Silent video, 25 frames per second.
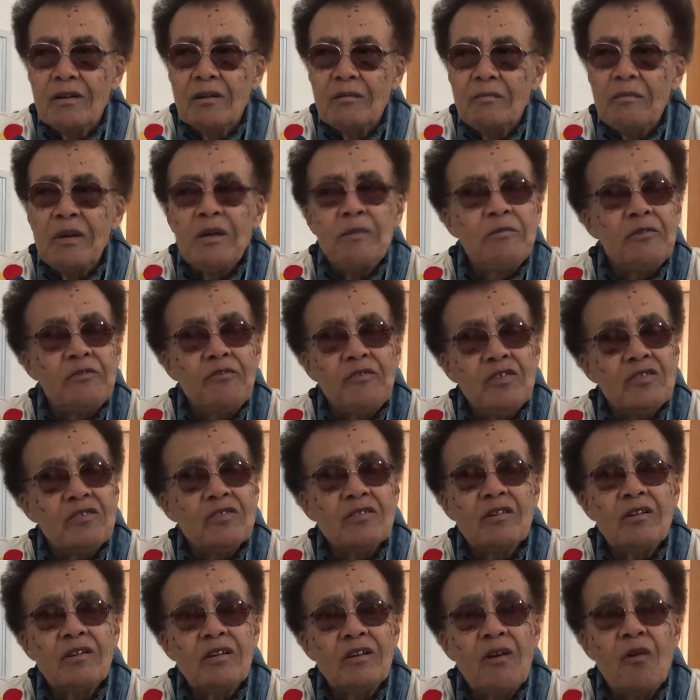maybe
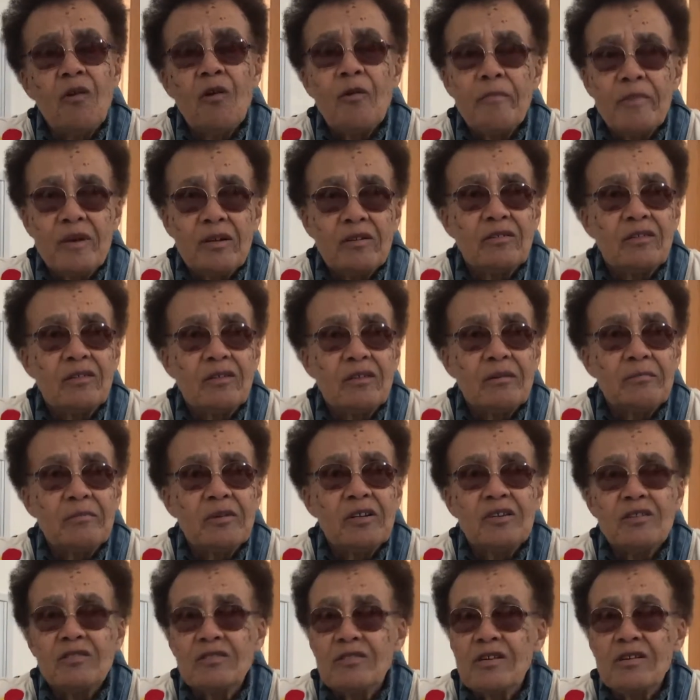physically or mentally,
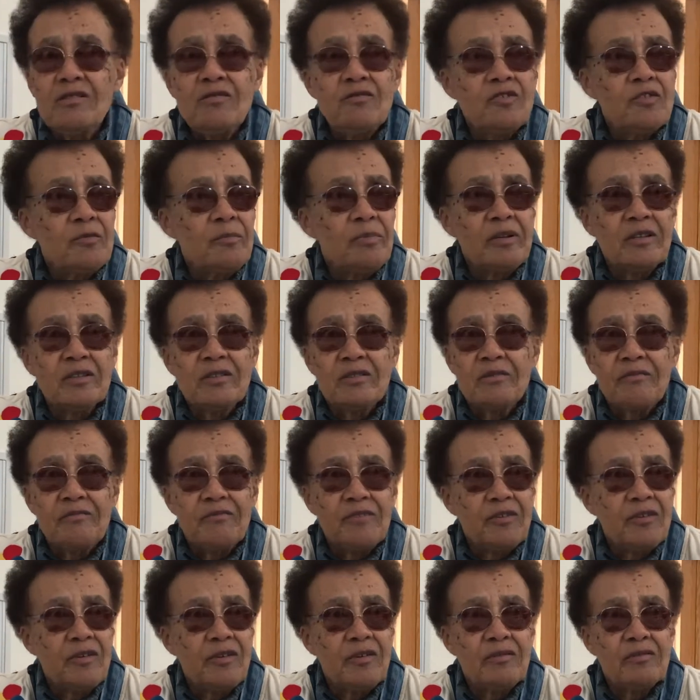because they used to play some
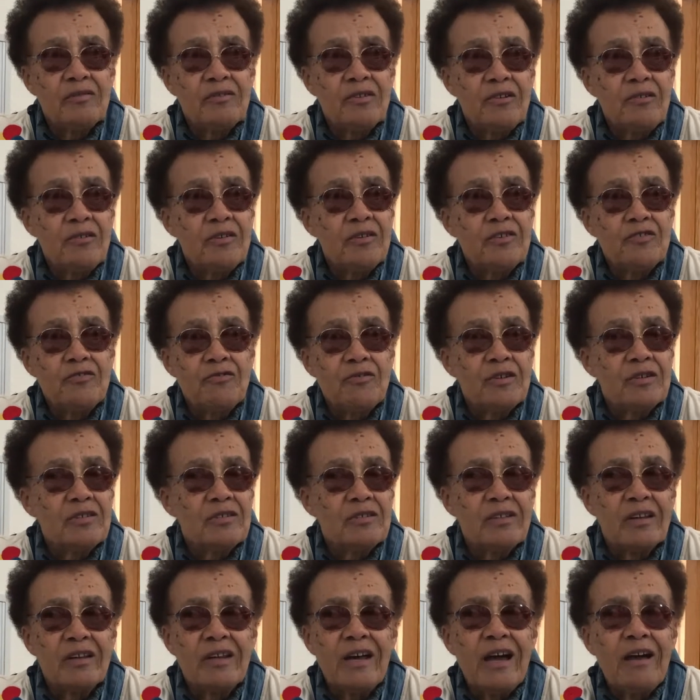very dirty tricks
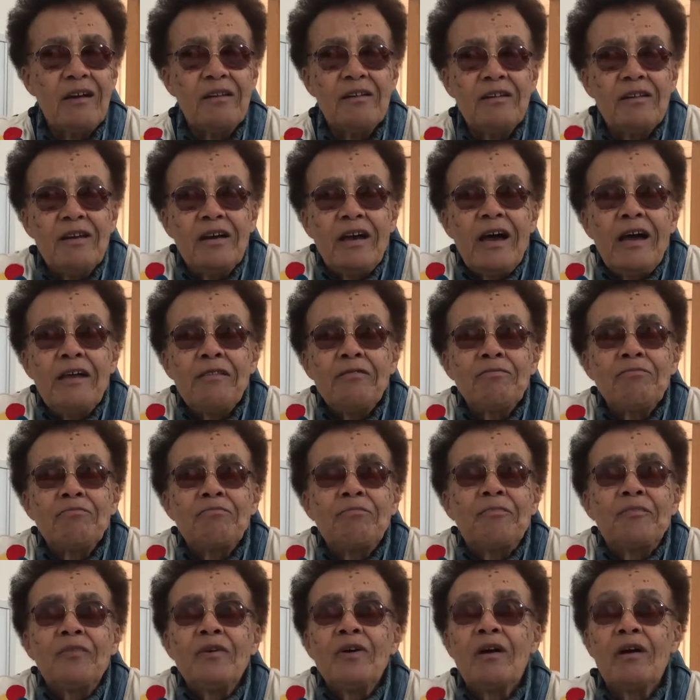that
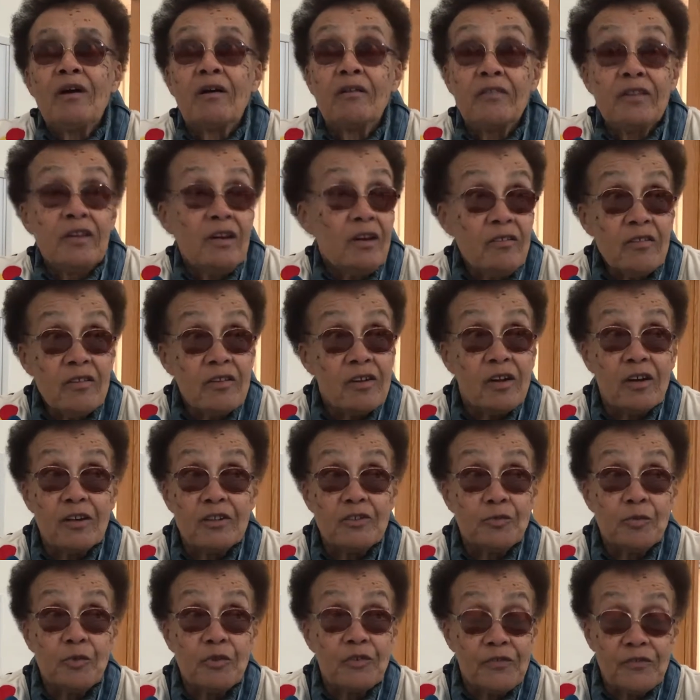the other
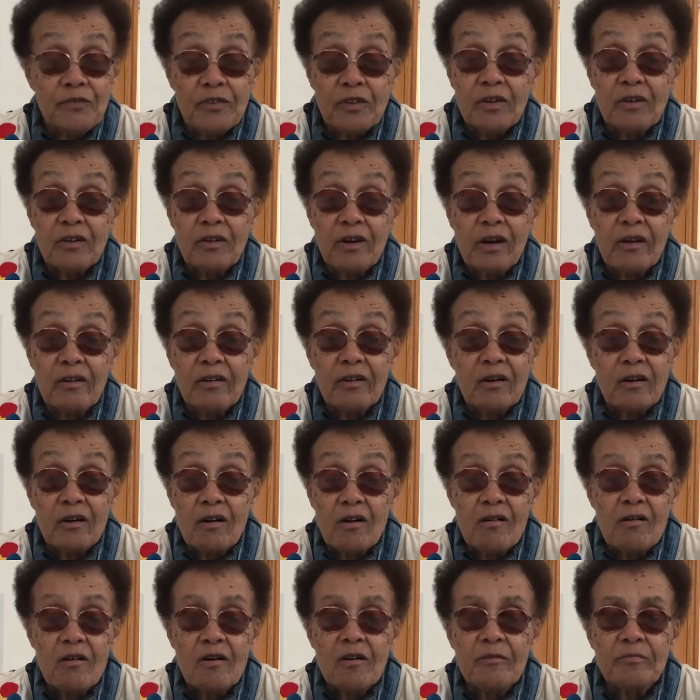nuns would have figured out in a
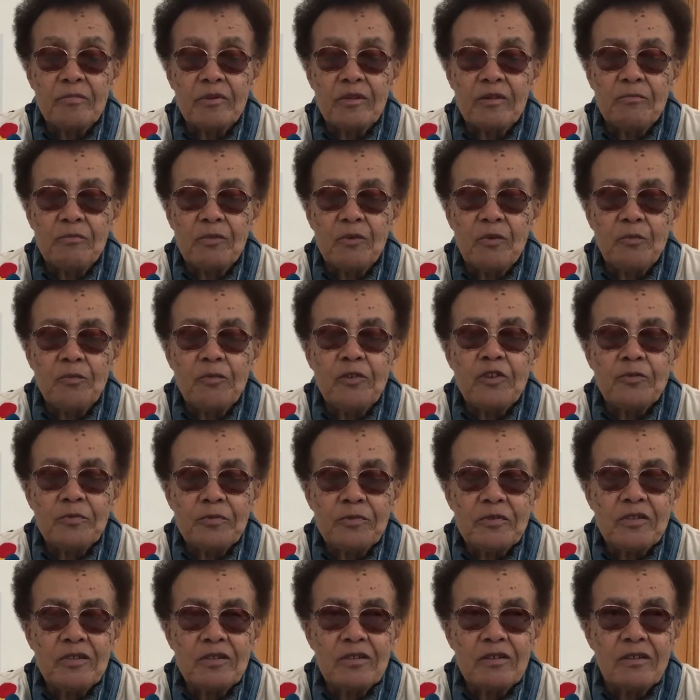heartbeat. But this
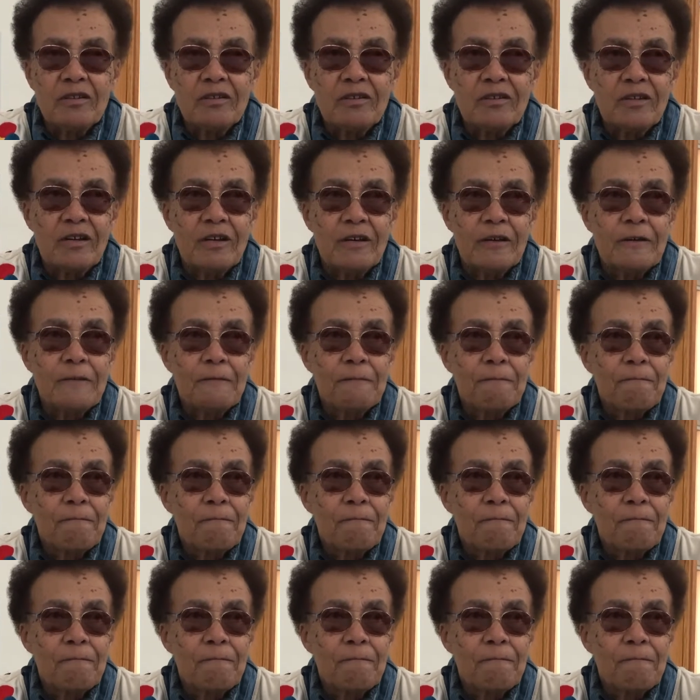particular day,